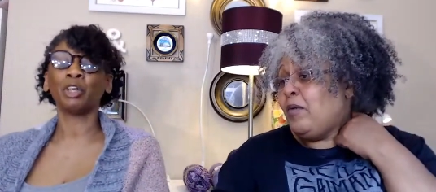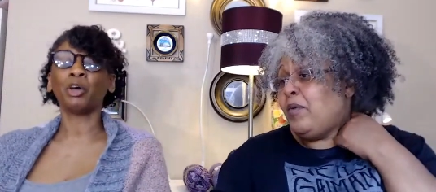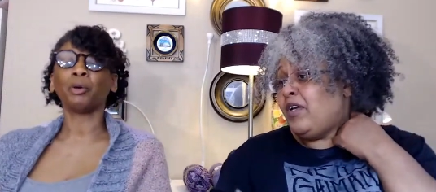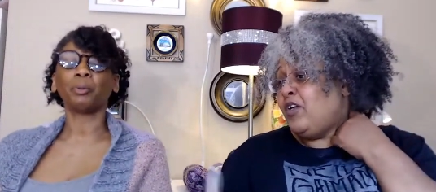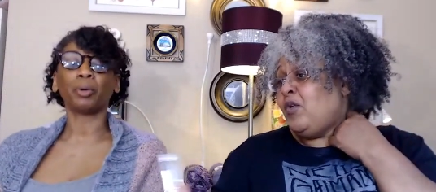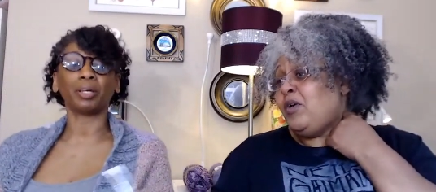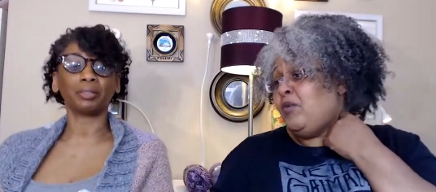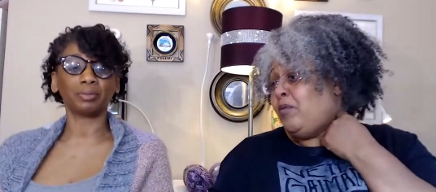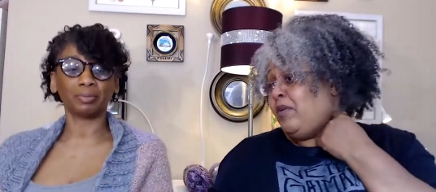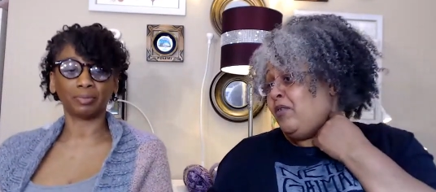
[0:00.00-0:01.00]
Speaker 1: but you know well, what? It
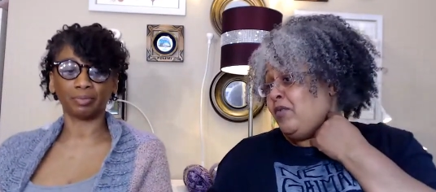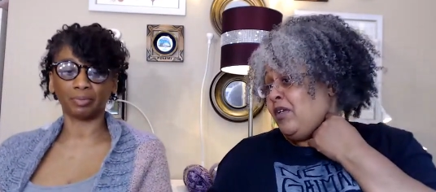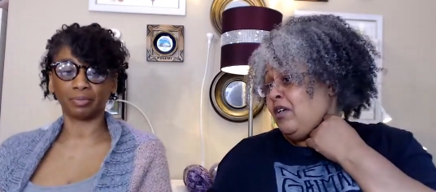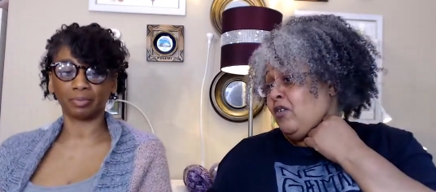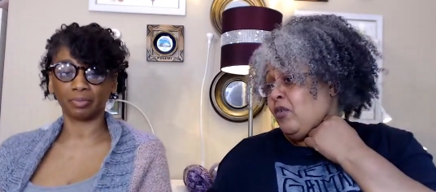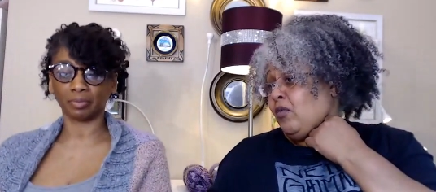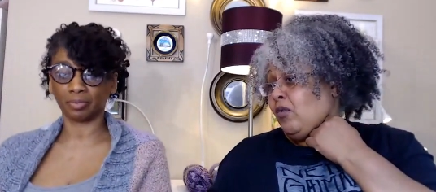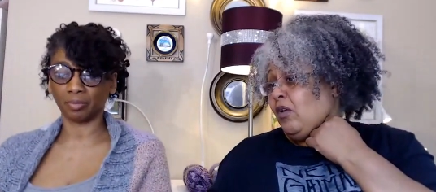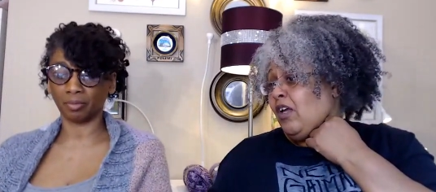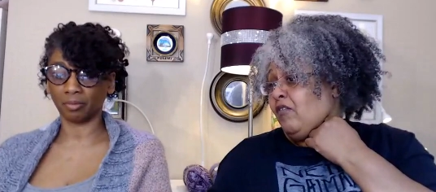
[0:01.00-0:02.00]
would be really
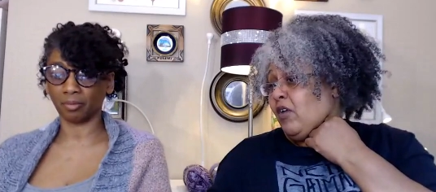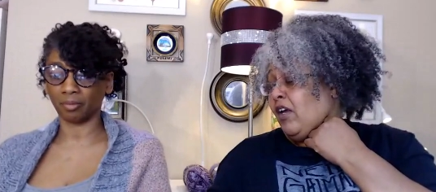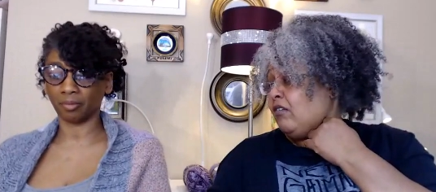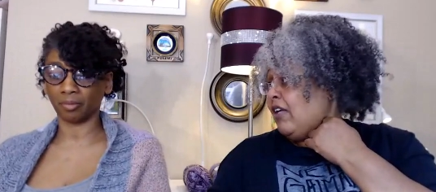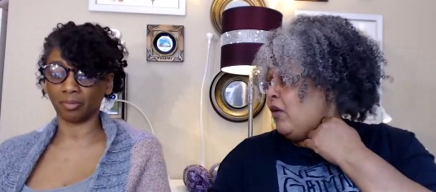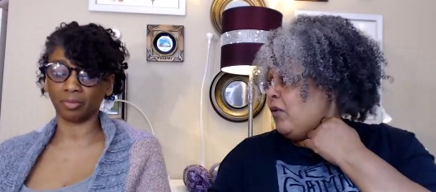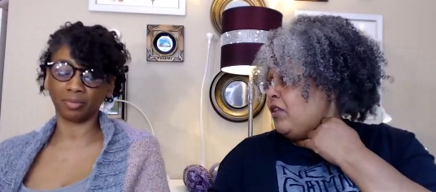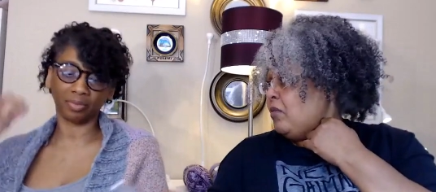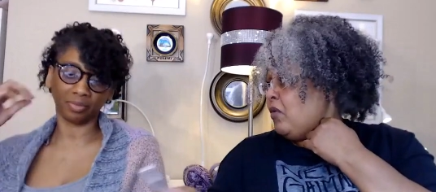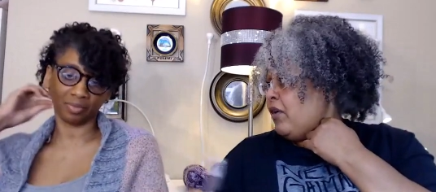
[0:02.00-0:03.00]
cool if you held that with
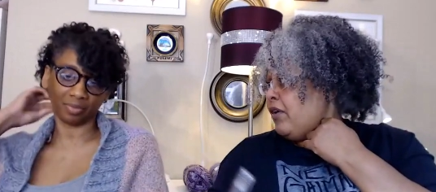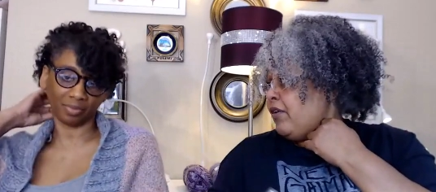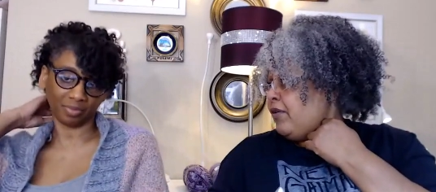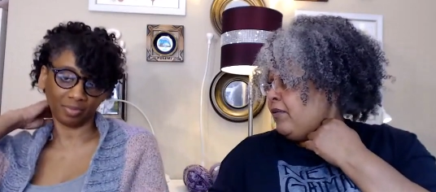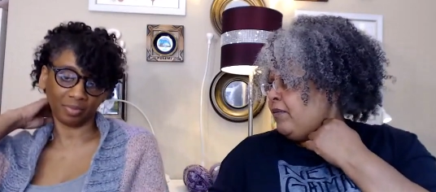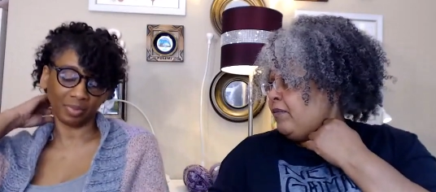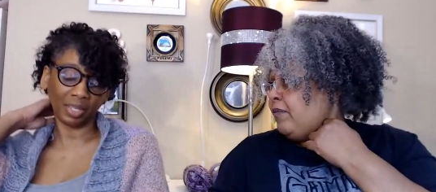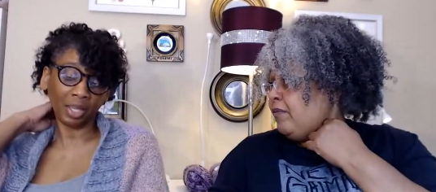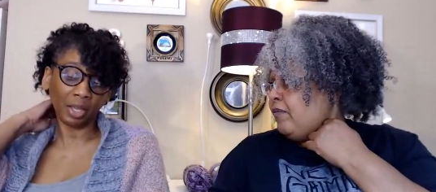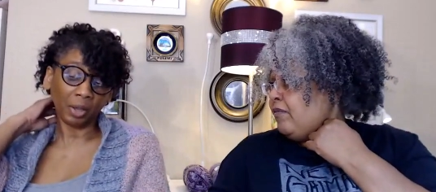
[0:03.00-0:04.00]
a mohair.
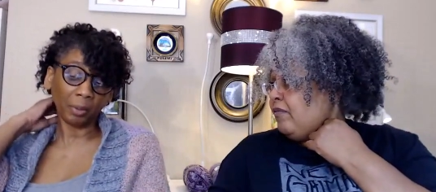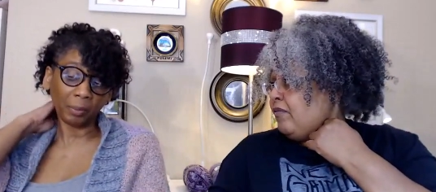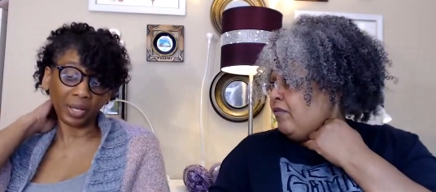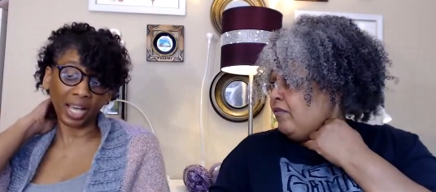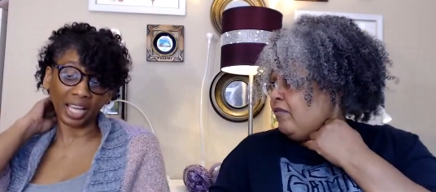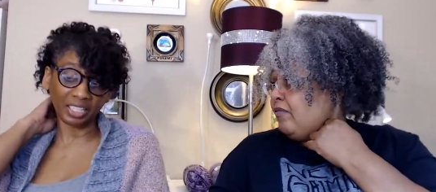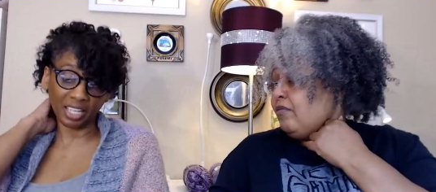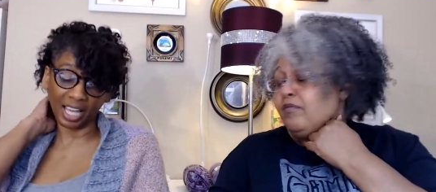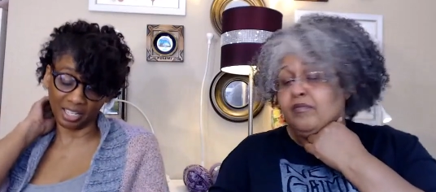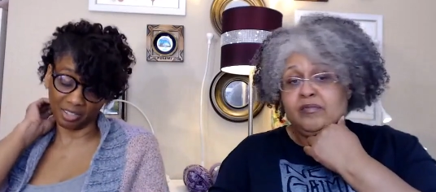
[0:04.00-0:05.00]
Speaker 2: But I don't,
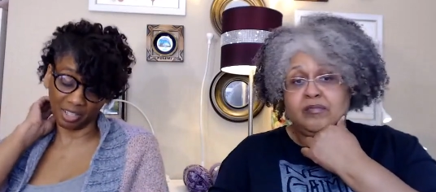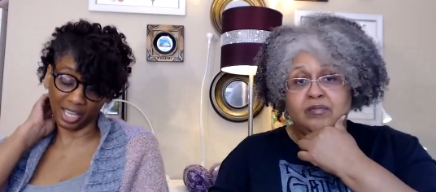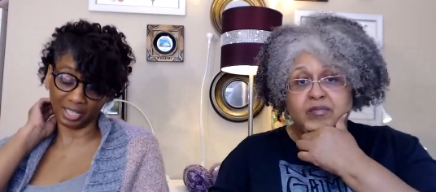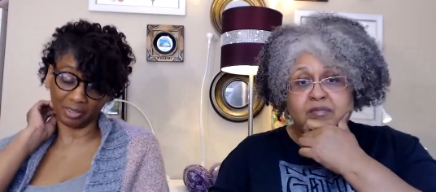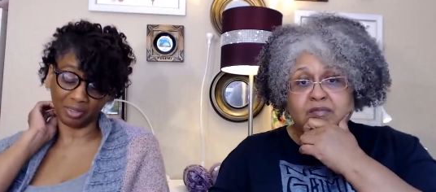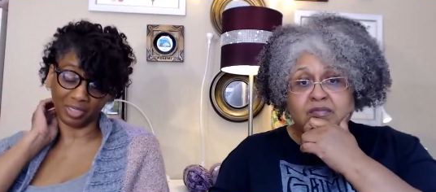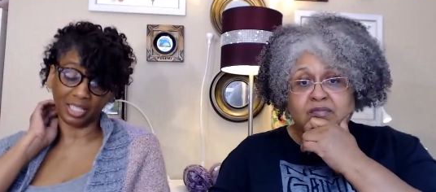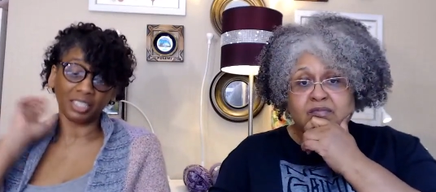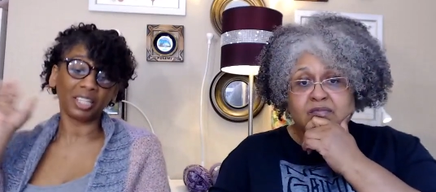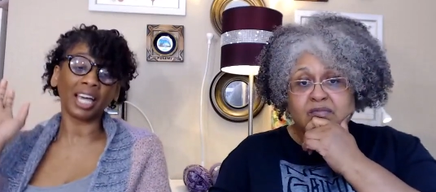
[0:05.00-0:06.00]
I don't, I don't.
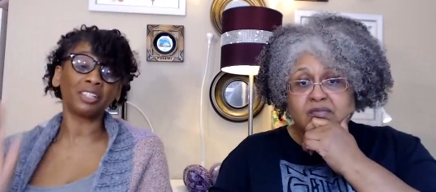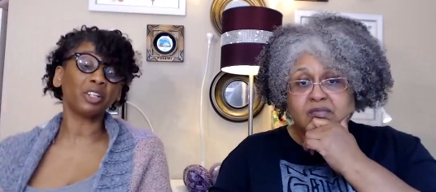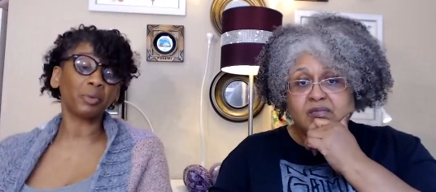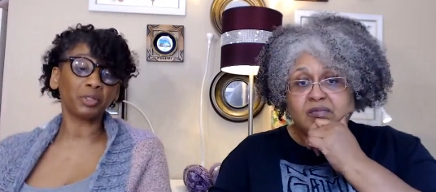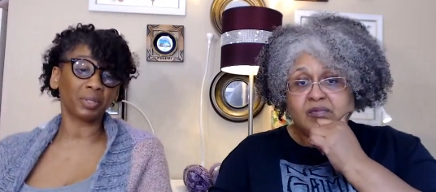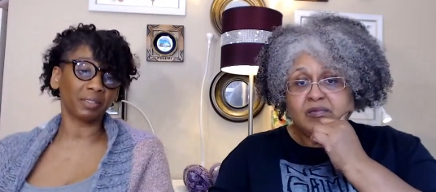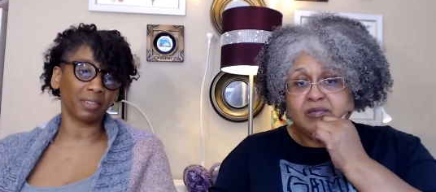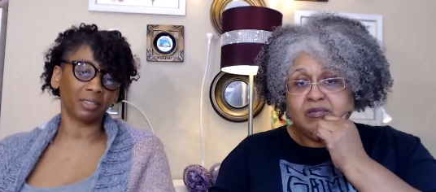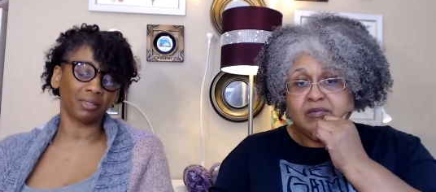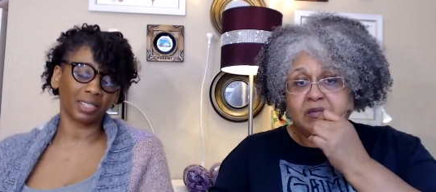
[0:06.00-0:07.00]
So I don't know which one of
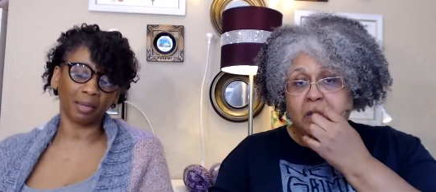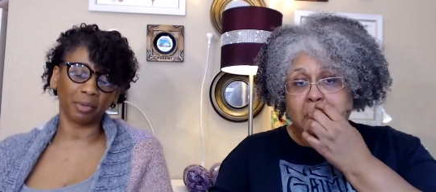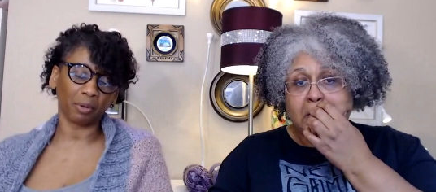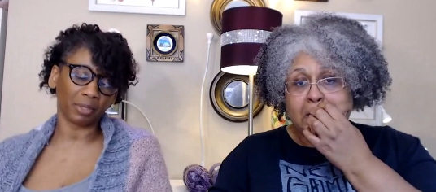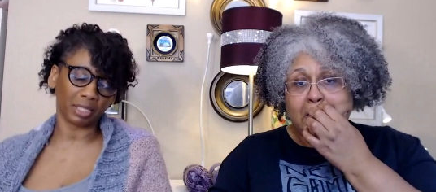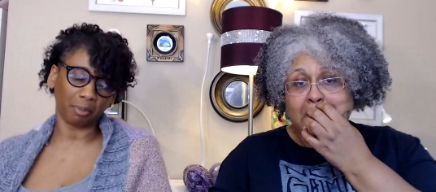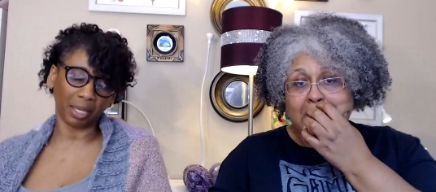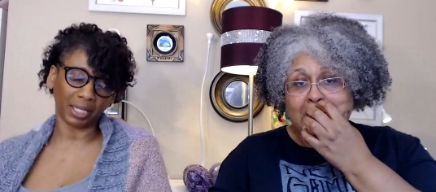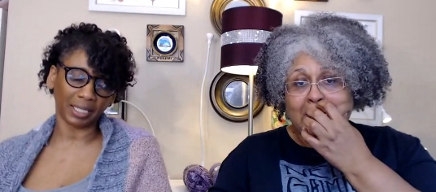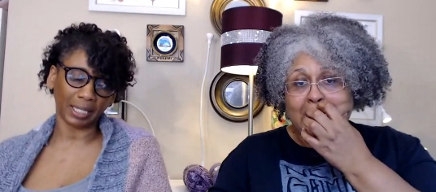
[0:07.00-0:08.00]
those I'm going to
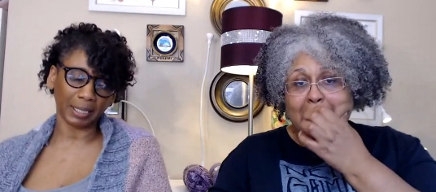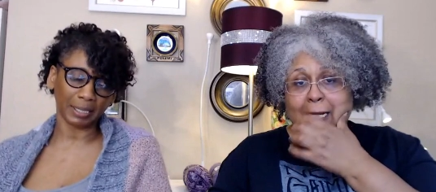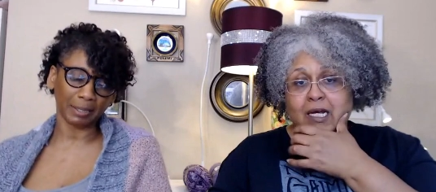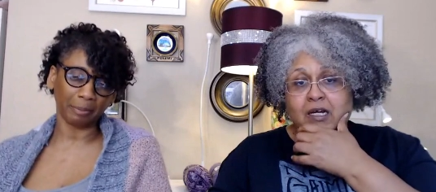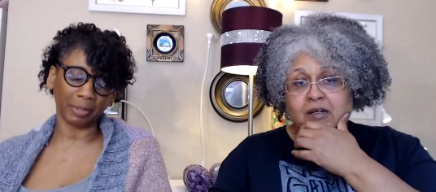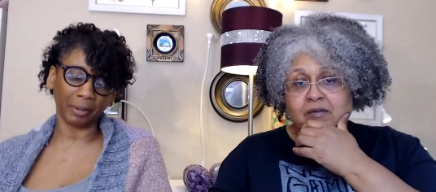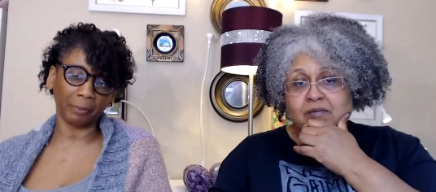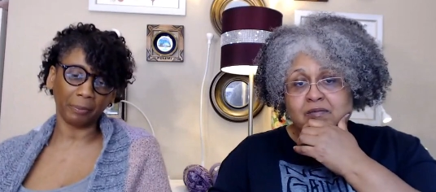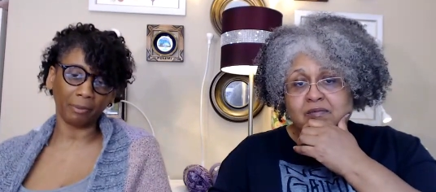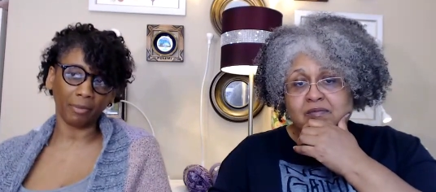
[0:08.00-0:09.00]
make next, but
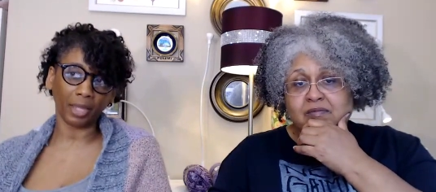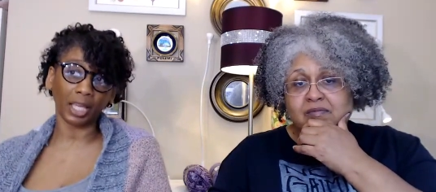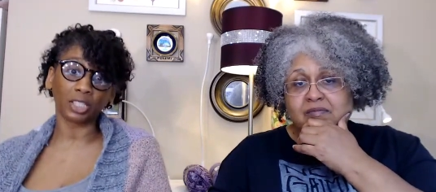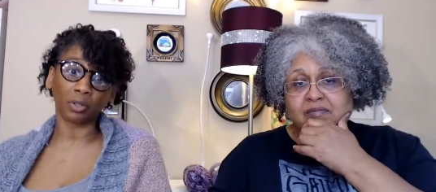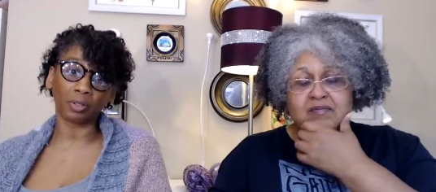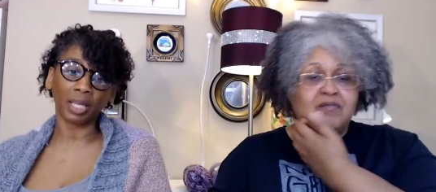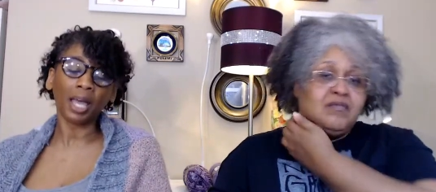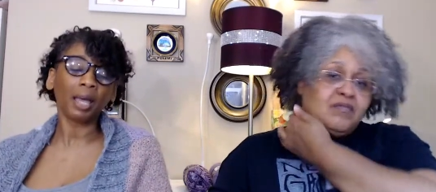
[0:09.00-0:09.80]
it's going.